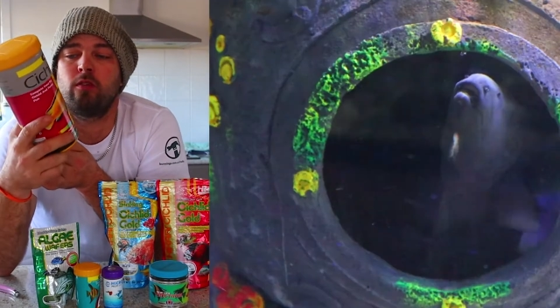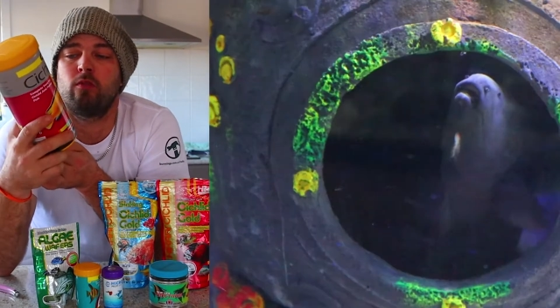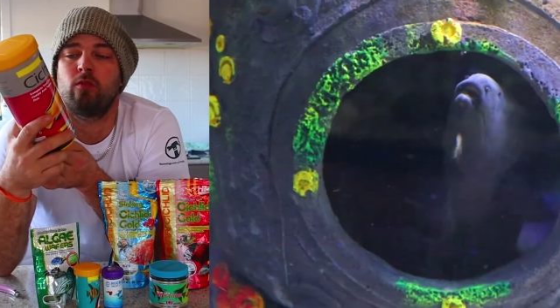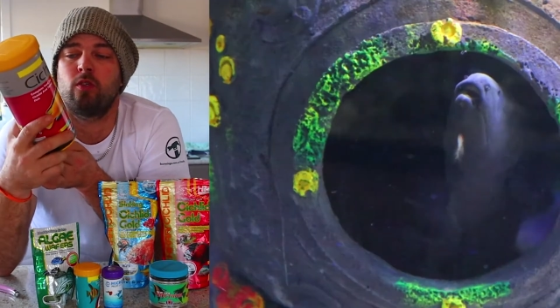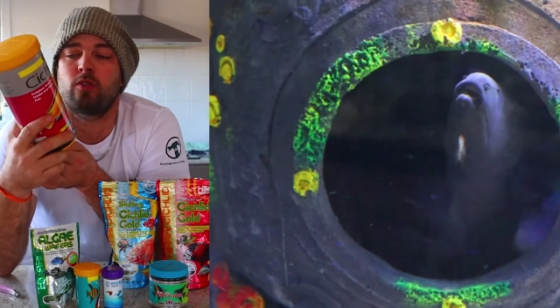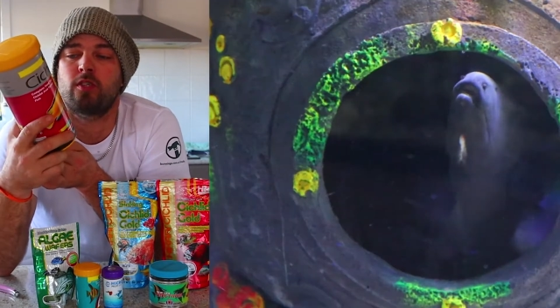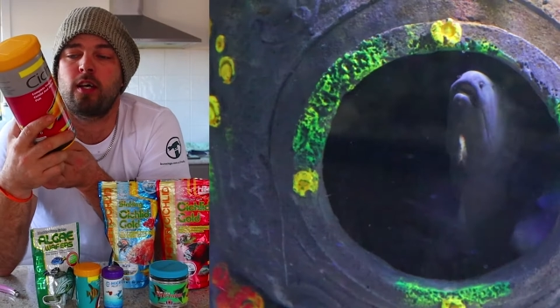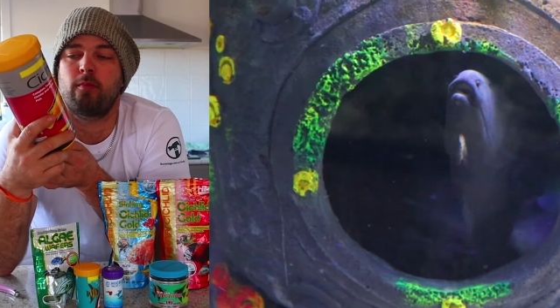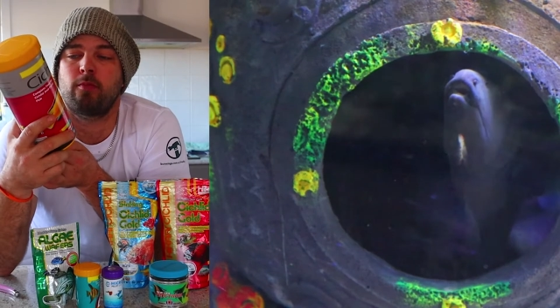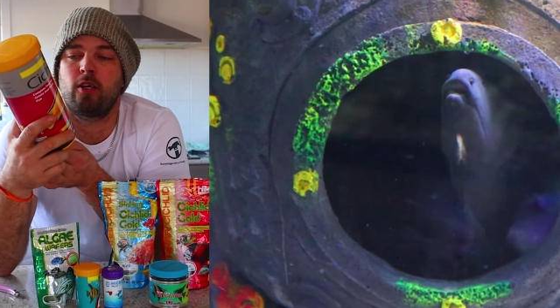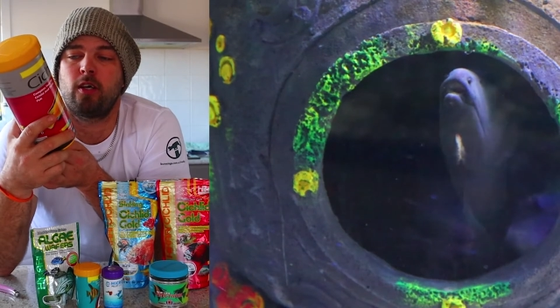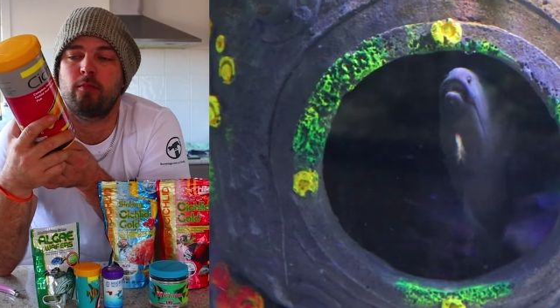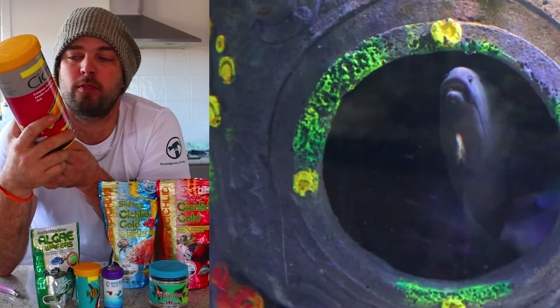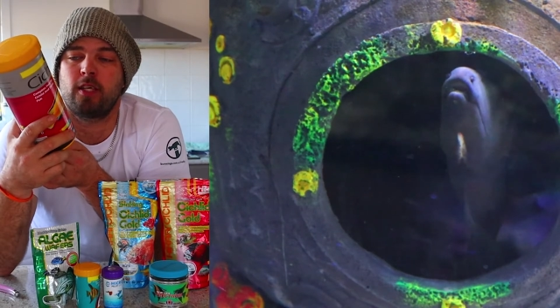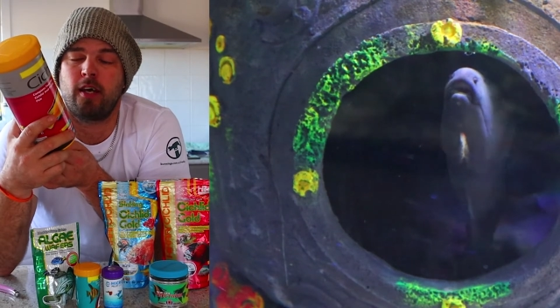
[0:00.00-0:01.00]
will
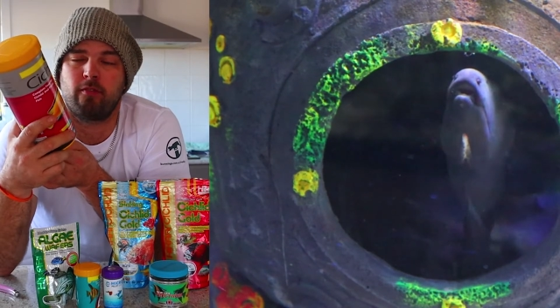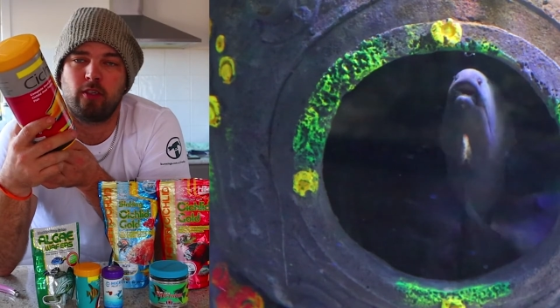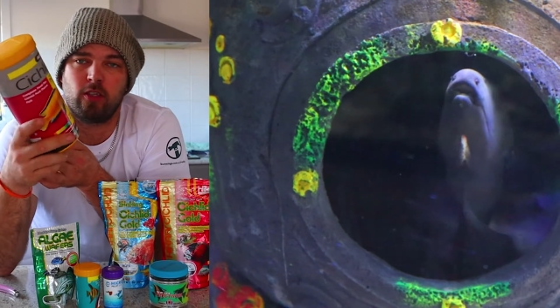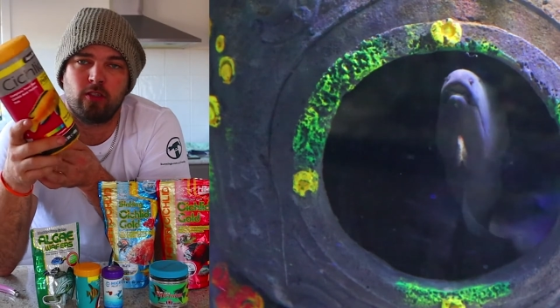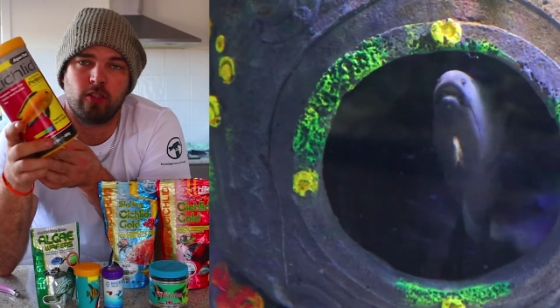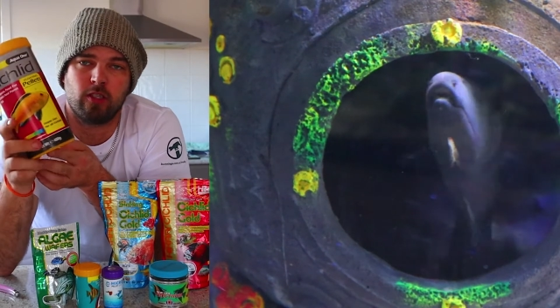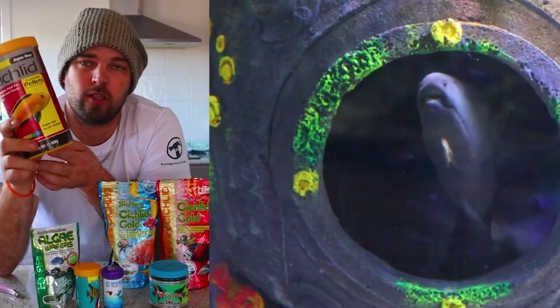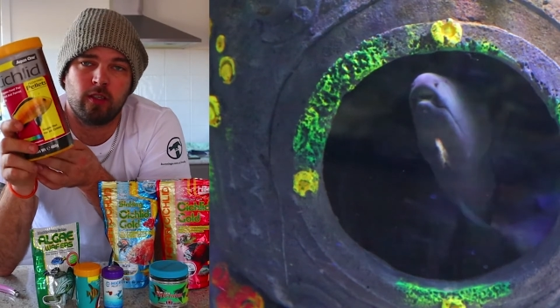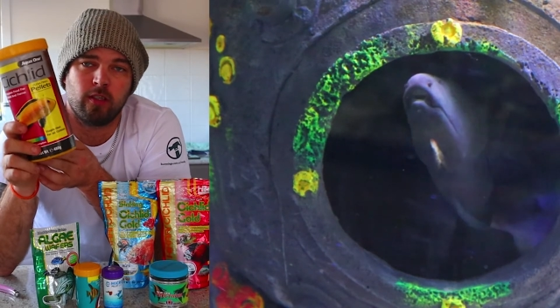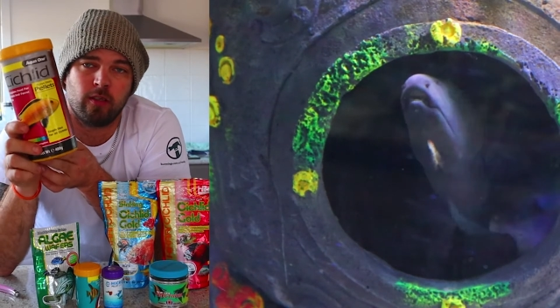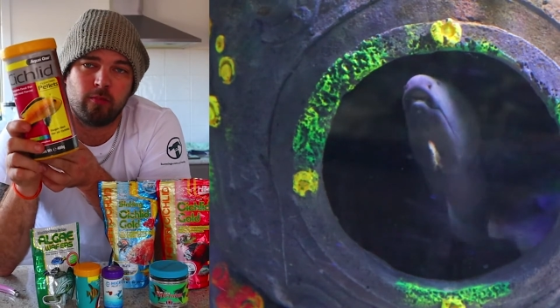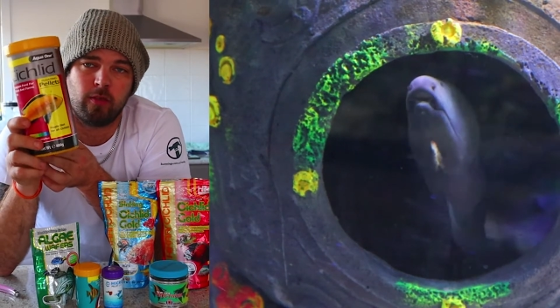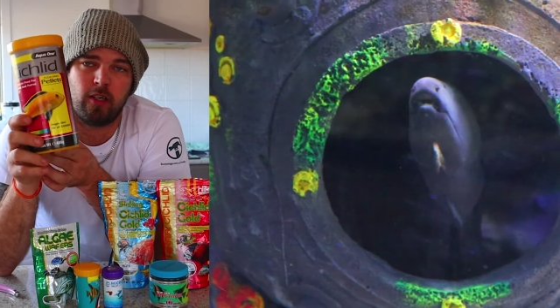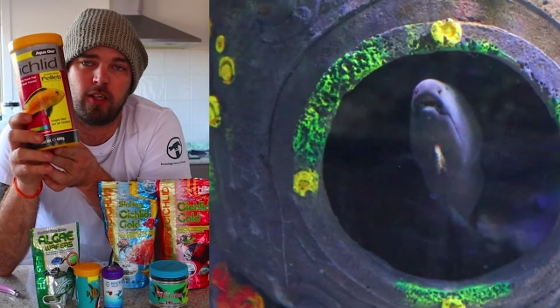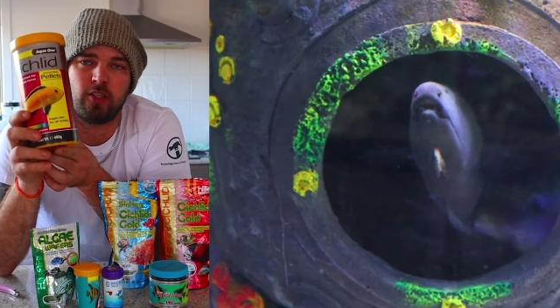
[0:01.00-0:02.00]
sometimes have a look,
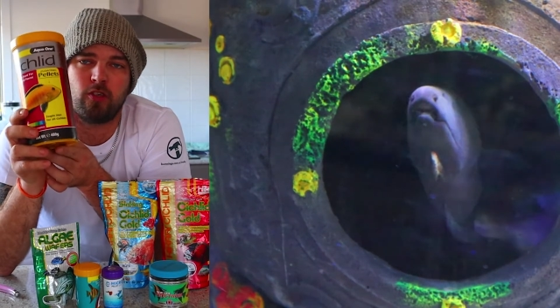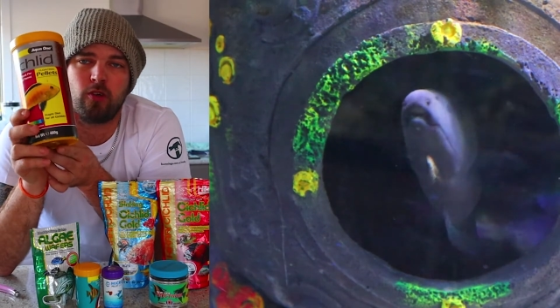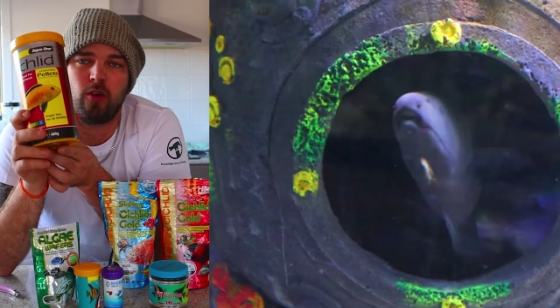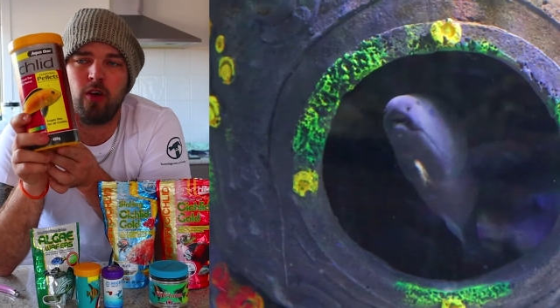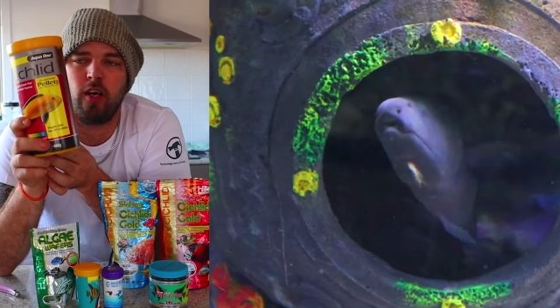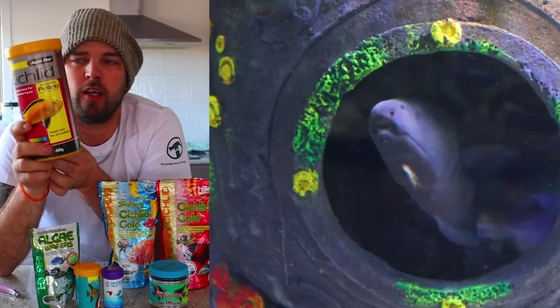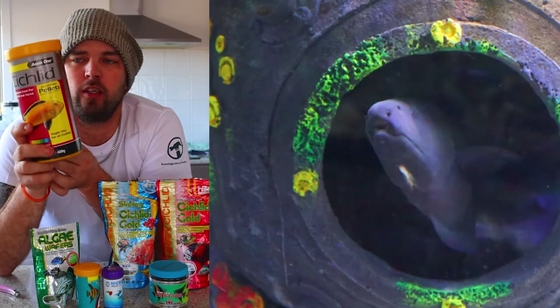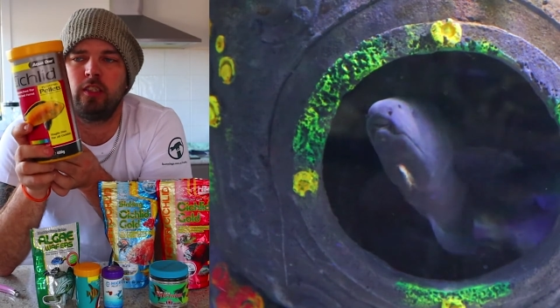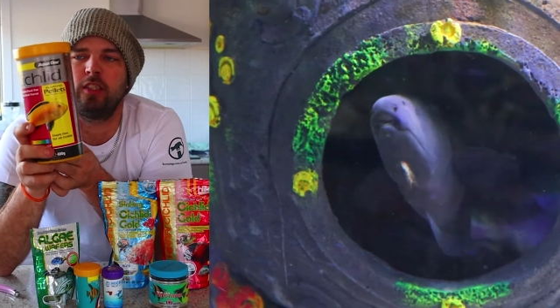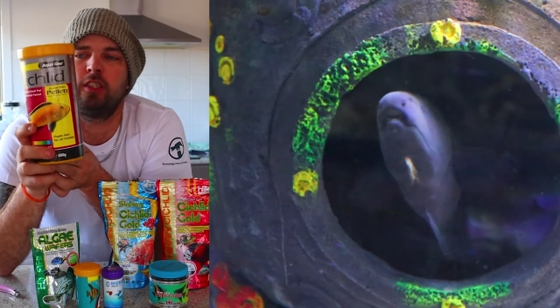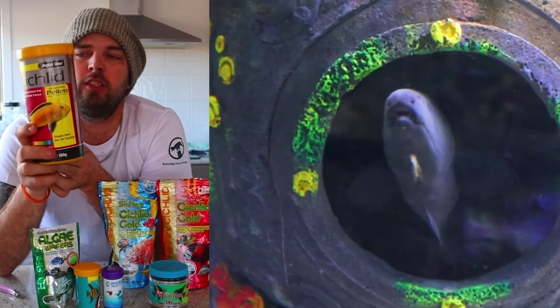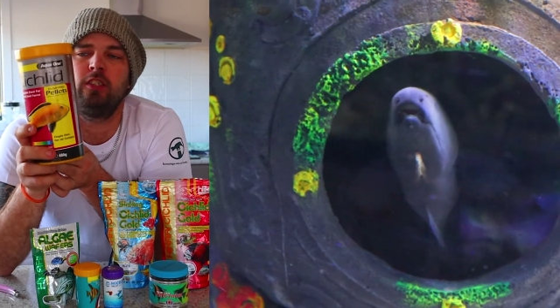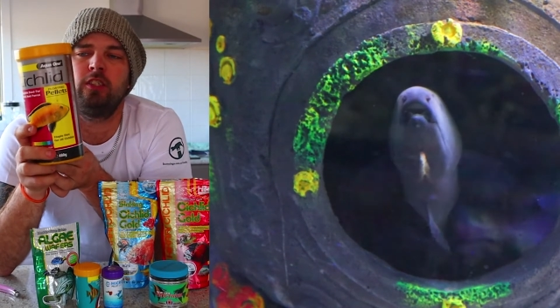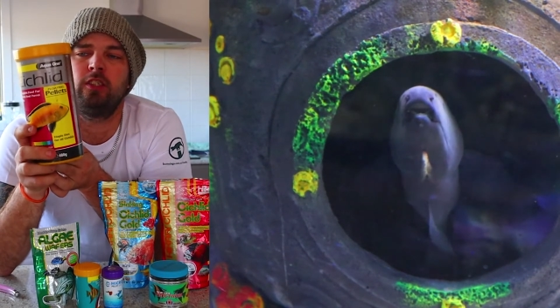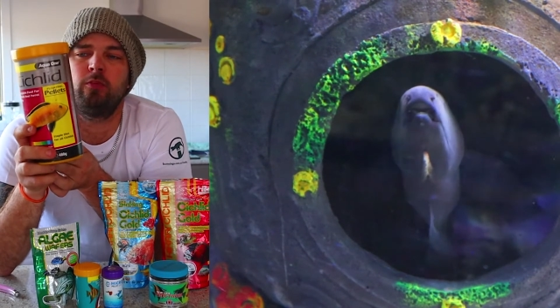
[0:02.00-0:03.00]
but I try not to
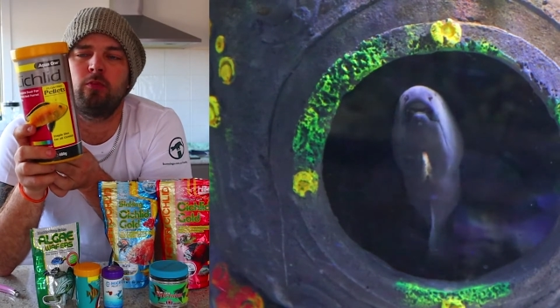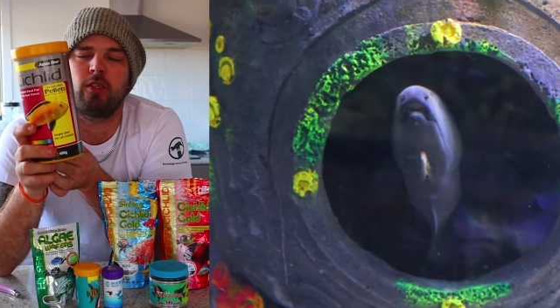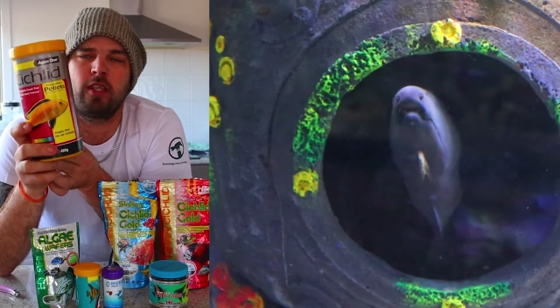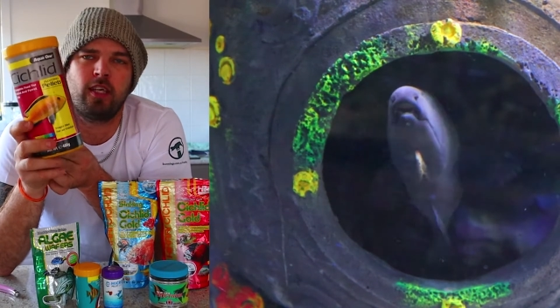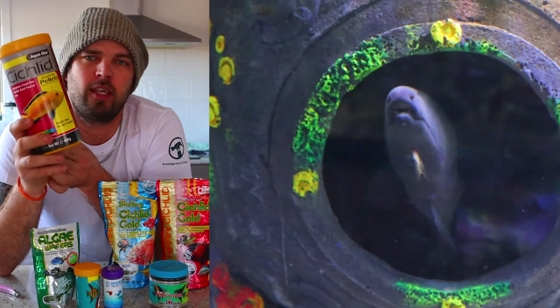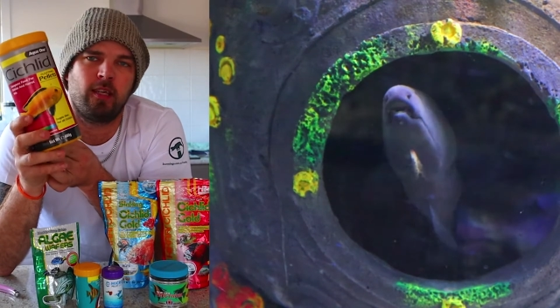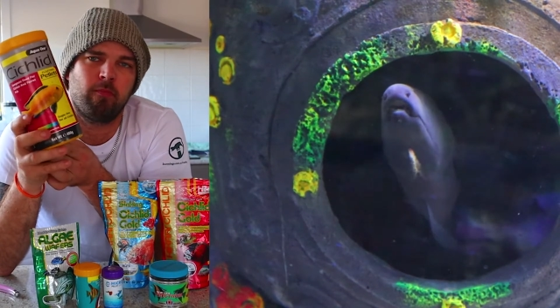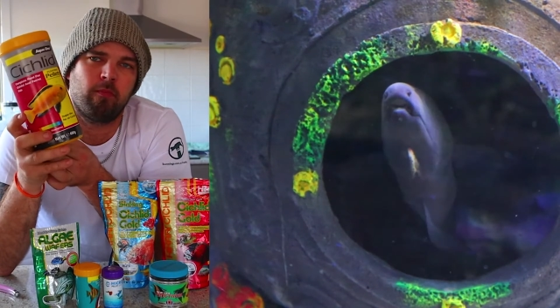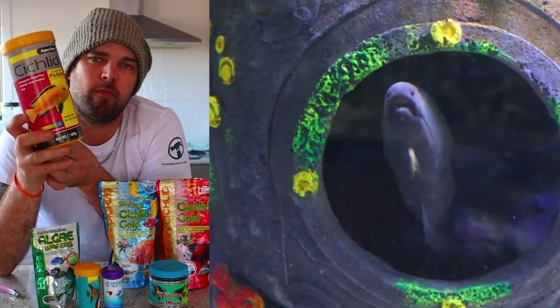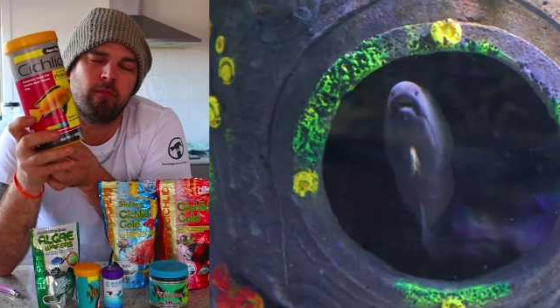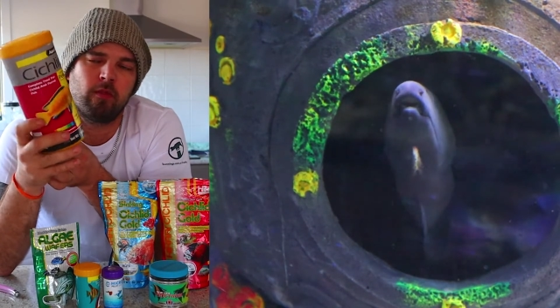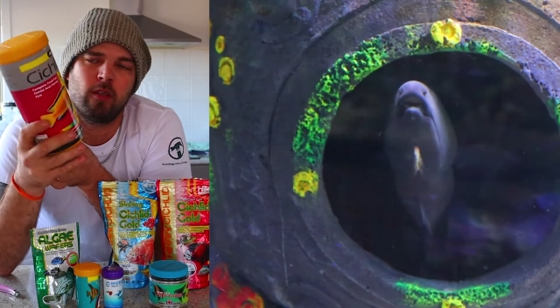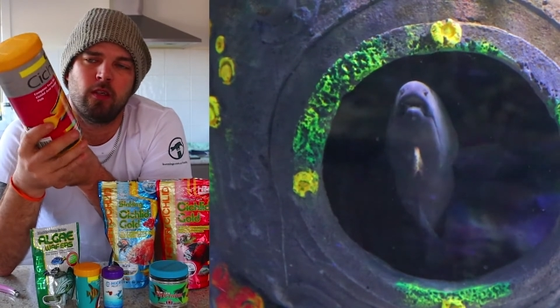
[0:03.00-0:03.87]
use them with him,